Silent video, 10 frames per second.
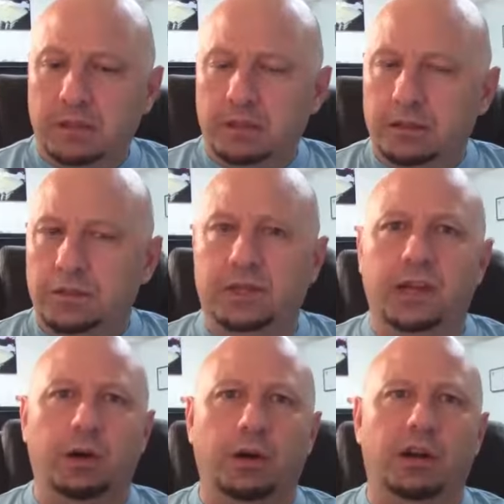took
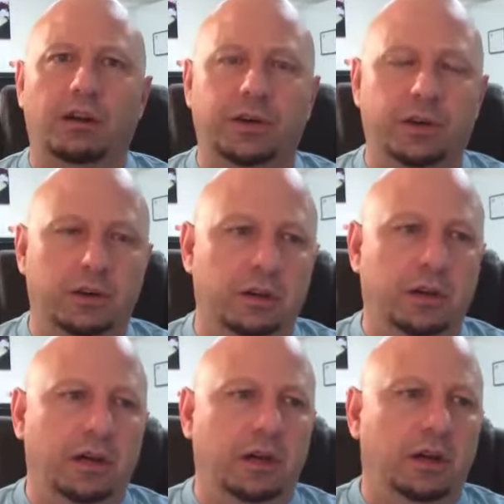care of her
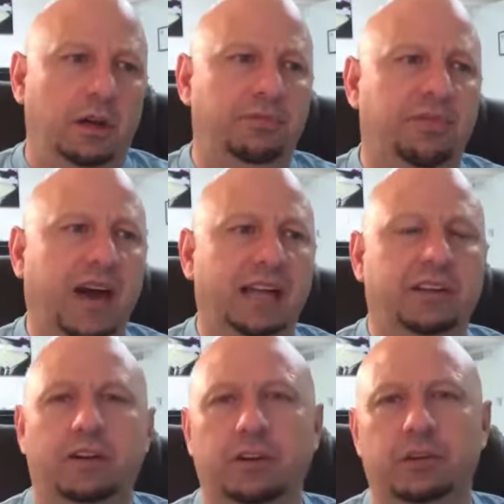her
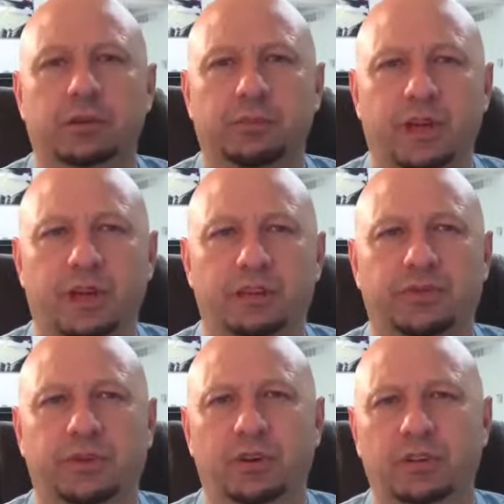father, her and her brother,
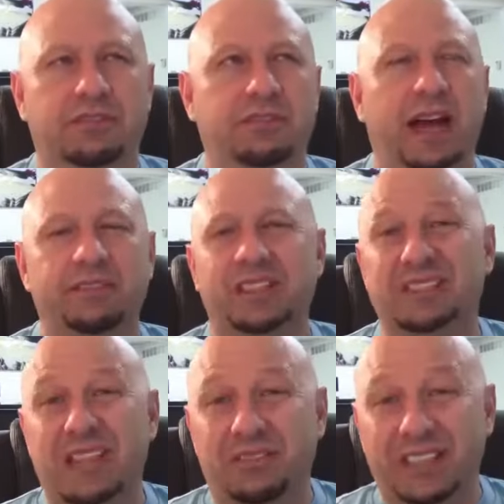for like five to
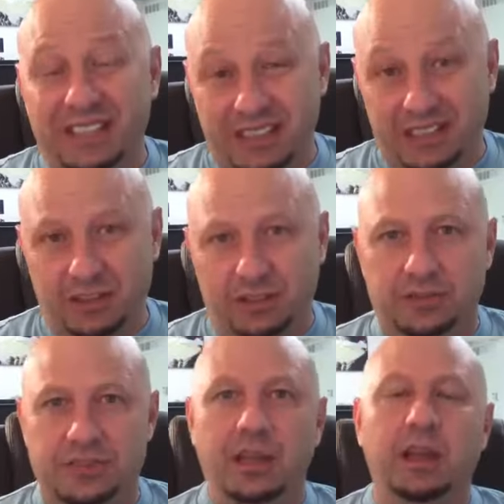seven
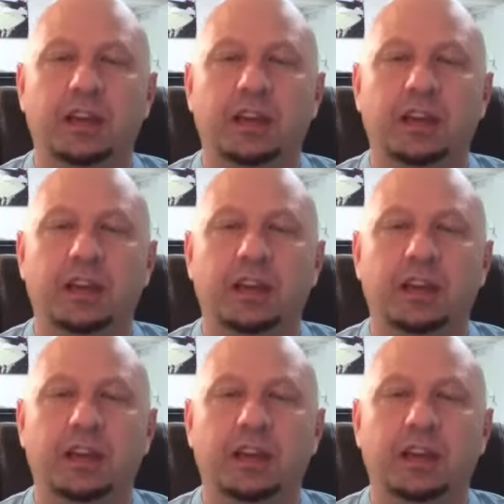years.